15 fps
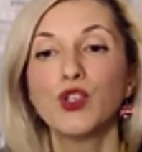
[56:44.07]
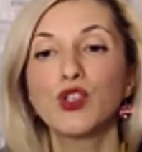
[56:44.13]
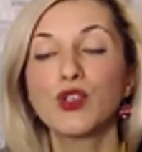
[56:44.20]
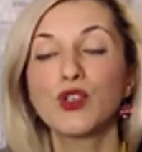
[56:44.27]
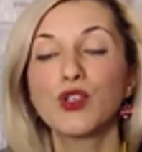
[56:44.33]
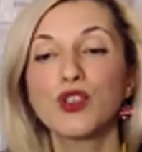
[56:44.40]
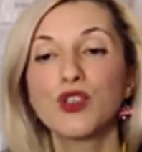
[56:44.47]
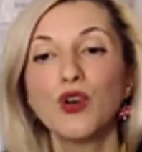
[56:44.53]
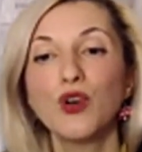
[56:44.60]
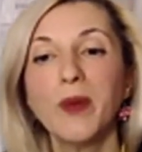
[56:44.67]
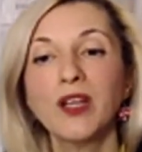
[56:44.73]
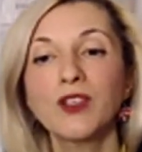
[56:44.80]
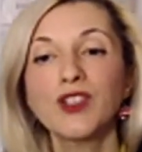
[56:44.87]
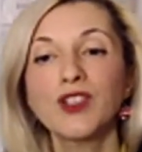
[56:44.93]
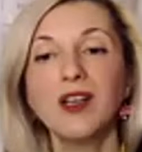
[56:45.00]
there's so
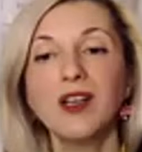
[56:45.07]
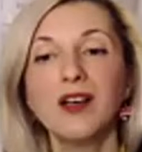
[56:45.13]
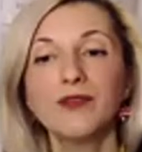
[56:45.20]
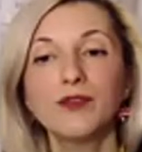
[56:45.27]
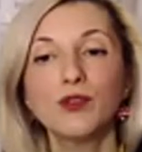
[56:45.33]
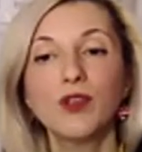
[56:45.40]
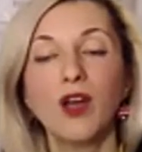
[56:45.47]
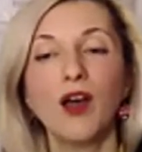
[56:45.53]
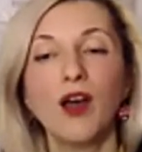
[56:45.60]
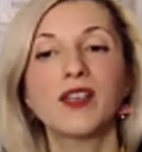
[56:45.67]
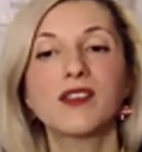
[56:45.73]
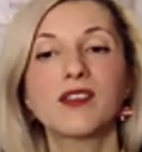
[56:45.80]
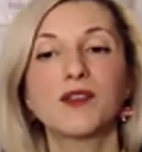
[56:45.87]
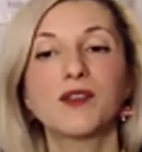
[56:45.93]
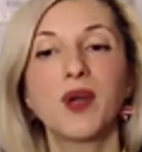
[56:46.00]
much love to
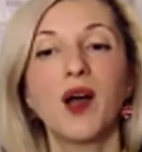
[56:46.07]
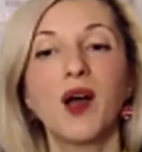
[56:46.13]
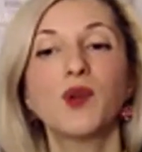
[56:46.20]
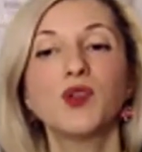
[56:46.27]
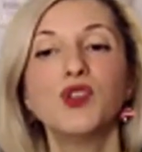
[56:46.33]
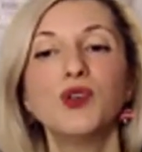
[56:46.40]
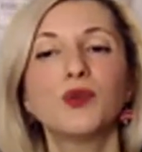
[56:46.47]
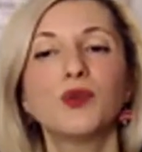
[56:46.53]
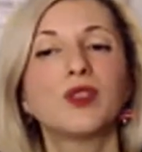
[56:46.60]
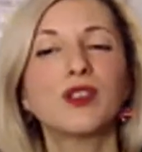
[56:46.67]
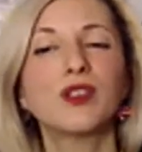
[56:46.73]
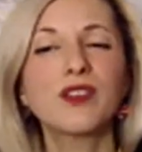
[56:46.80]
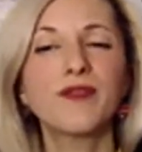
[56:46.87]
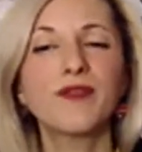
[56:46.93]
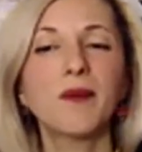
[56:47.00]
notice around you.
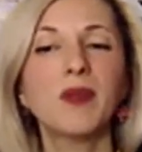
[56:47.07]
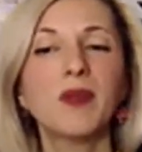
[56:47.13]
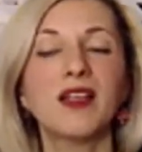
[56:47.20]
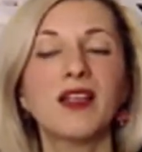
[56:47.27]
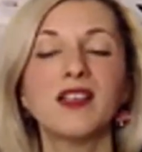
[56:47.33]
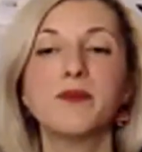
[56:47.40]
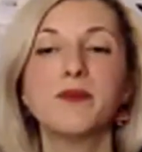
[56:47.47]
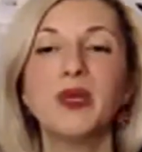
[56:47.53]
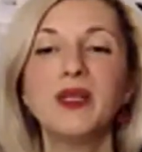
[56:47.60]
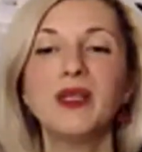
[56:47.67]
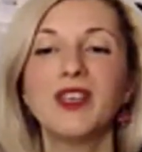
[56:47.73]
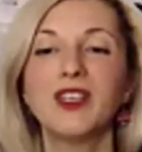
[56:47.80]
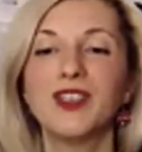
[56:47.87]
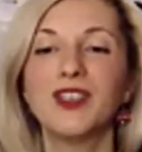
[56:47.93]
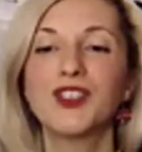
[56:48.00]
There's families
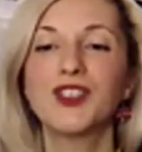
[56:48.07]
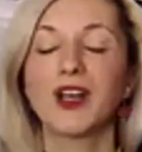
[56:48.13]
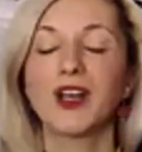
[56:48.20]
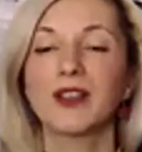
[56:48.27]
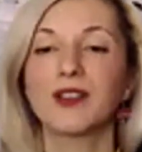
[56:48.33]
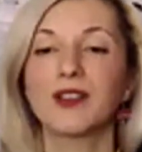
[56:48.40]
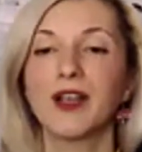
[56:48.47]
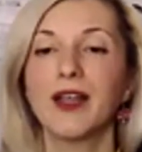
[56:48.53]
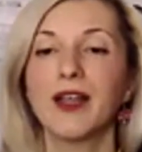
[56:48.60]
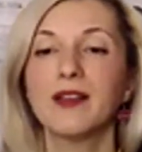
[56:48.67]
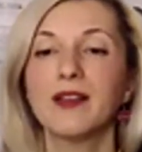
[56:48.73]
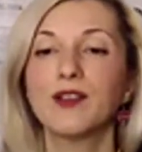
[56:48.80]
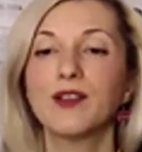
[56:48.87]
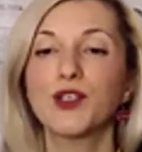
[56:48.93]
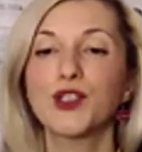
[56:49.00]
meeting each other,
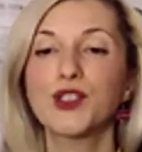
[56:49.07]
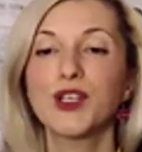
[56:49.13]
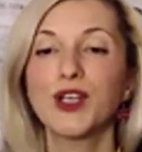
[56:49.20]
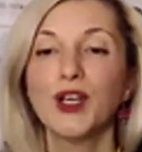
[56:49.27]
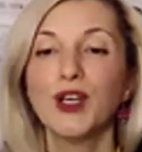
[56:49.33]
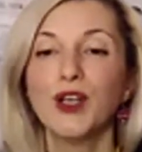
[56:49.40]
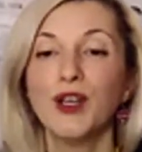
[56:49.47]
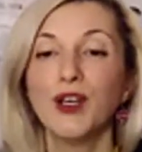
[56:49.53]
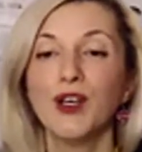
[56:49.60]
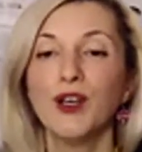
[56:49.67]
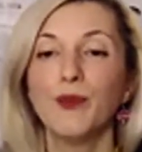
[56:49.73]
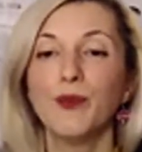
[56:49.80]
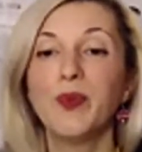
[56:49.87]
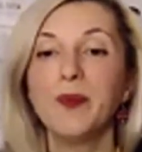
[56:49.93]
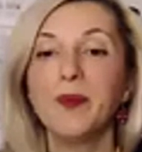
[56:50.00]
and there's
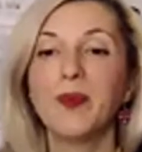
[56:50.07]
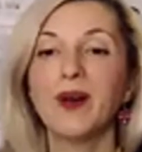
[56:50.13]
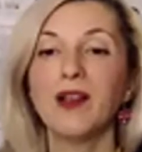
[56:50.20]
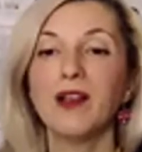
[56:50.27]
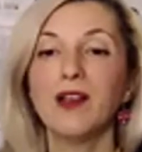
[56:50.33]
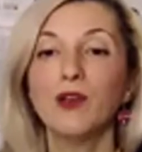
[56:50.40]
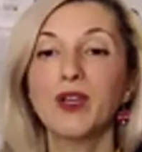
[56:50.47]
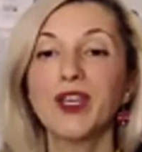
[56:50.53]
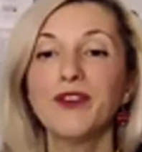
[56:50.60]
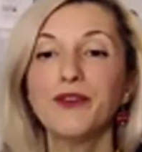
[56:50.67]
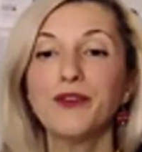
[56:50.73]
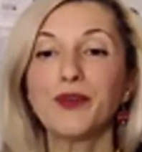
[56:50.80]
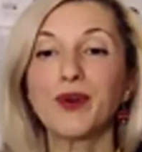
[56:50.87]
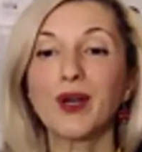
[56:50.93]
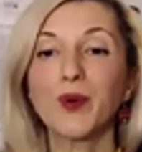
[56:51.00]
people looking
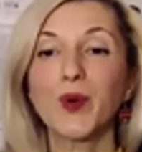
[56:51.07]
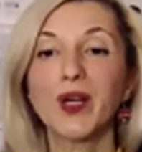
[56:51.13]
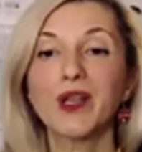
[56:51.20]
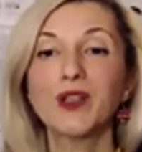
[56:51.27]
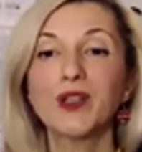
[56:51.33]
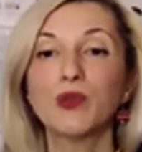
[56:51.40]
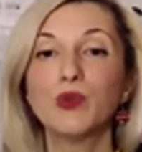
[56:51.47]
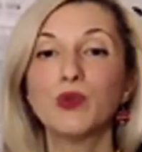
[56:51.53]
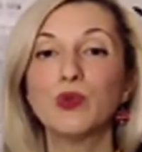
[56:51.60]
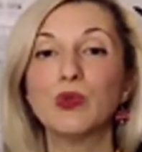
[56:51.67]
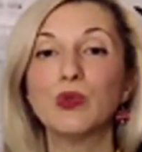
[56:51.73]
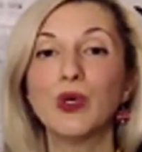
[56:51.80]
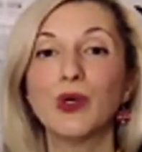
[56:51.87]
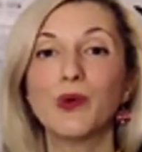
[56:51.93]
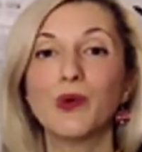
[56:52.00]
forward
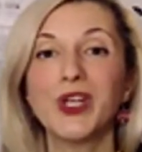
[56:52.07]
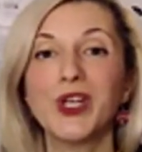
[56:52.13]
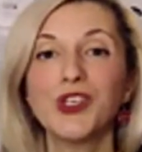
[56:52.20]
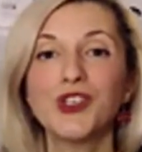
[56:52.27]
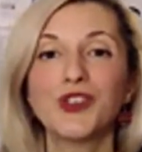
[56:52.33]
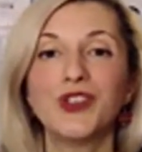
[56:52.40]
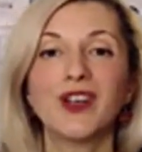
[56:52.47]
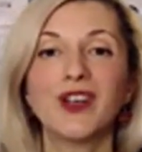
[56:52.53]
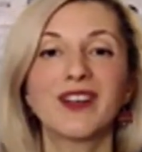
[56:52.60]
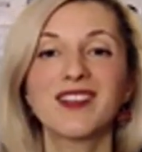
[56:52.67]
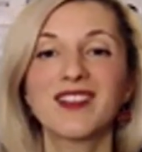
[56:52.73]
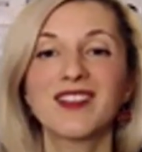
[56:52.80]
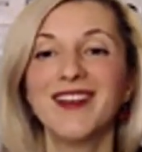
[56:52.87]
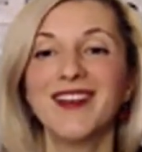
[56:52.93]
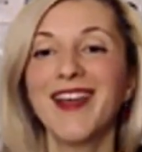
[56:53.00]
to reach their
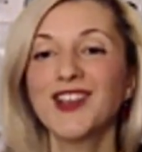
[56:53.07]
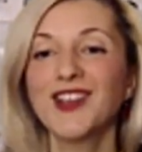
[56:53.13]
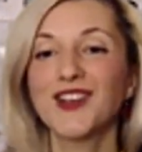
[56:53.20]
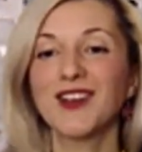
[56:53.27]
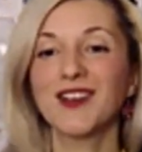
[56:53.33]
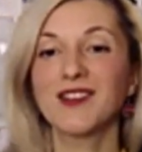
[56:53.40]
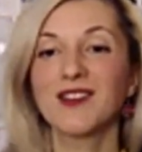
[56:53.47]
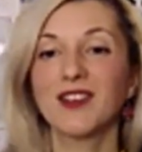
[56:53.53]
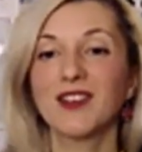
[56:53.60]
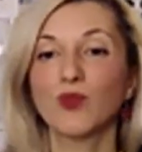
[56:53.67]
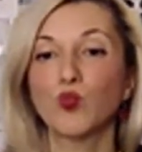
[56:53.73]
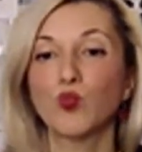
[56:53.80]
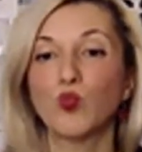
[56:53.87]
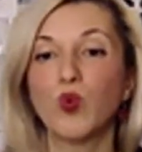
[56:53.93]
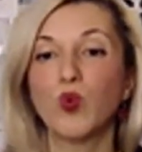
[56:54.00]
destinations
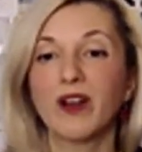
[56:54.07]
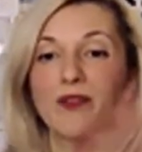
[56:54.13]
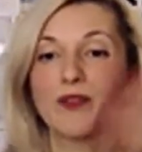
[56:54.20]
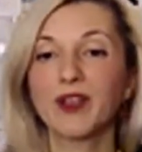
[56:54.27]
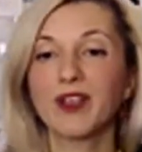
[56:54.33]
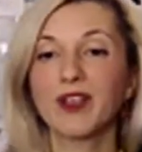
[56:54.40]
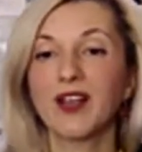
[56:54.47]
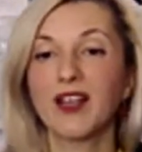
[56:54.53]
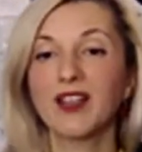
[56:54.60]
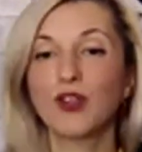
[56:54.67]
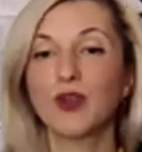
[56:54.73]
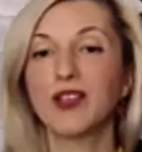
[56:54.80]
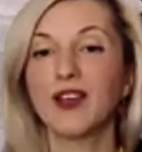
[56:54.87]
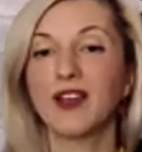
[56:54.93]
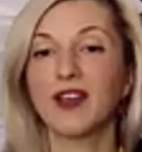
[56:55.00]
in wherever
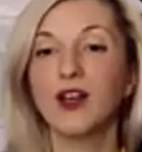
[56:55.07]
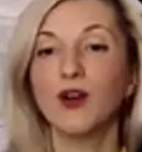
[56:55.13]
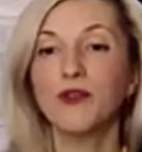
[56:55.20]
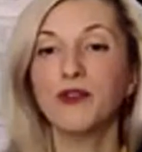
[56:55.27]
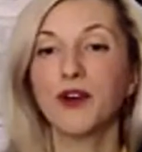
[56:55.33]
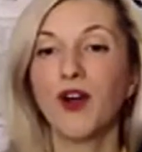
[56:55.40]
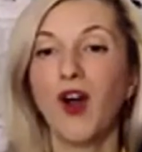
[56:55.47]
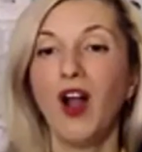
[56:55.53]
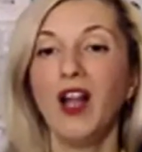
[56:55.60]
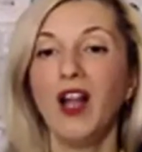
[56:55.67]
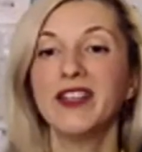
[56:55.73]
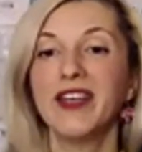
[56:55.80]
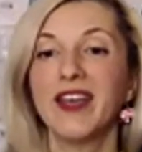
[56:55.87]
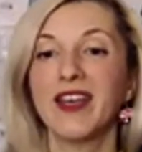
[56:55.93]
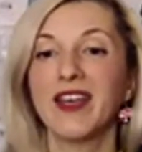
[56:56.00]
country they go for
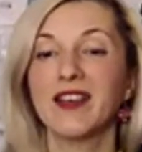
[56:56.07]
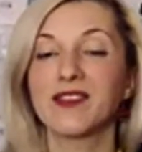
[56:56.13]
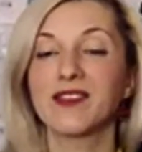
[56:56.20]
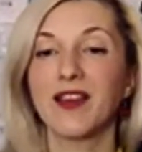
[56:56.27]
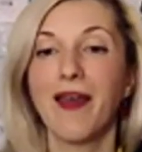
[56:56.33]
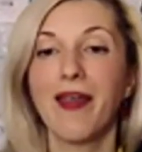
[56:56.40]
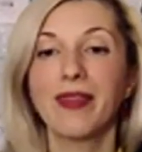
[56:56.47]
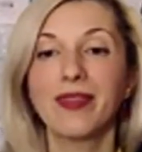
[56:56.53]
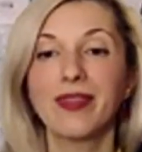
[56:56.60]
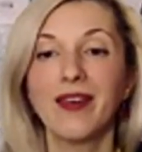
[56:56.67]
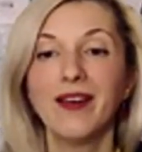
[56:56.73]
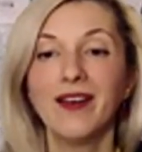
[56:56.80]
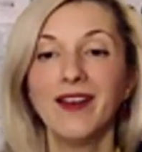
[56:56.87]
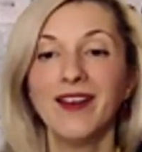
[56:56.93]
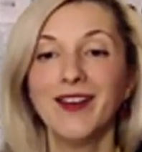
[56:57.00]
holidays. And
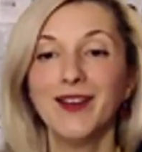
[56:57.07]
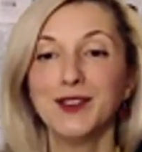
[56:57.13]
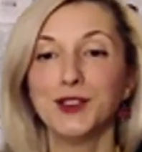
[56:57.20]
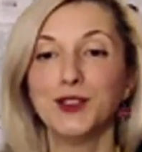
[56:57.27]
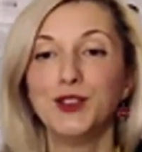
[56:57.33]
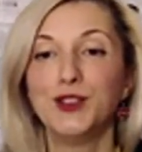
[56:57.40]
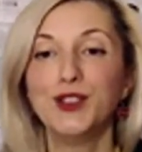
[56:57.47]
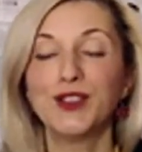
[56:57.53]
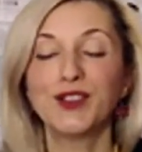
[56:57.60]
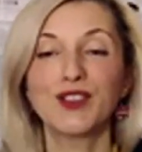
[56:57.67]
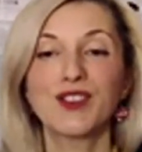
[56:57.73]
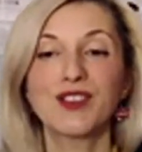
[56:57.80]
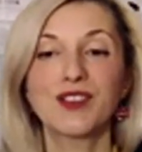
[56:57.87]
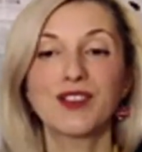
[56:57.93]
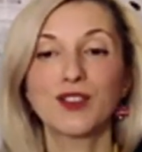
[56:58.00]

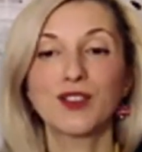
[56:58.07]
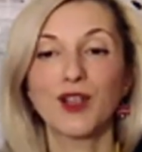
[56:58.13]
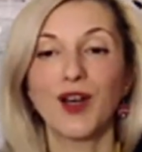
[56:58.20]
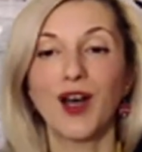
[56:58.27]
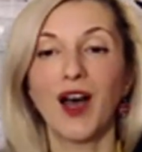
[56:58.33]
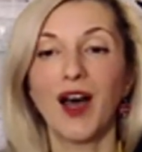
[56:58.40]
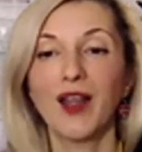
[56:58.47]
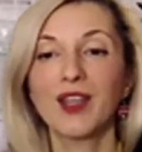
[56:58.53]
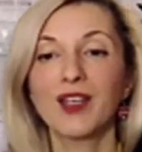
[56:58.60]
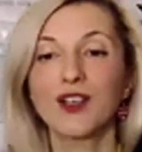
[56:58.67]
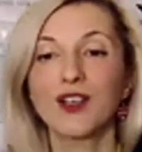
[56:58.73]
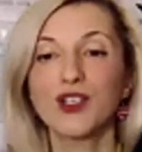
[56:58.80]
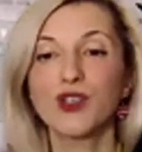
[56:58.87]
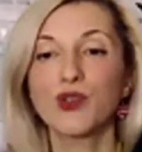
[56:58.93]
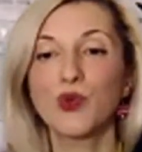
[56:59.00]
there's
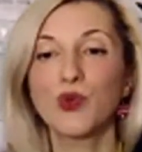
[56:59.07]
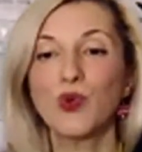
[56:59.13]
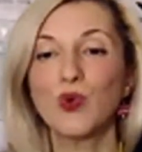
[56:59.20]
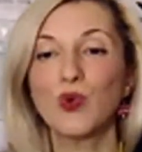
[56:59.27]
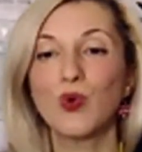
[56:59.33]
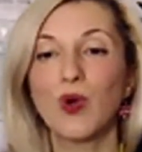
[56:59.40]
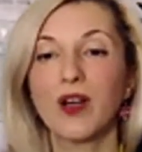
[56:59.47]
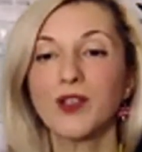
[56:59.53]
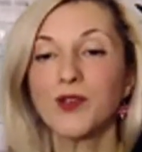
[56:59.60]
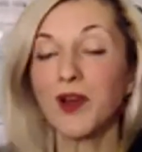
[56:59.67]
others who are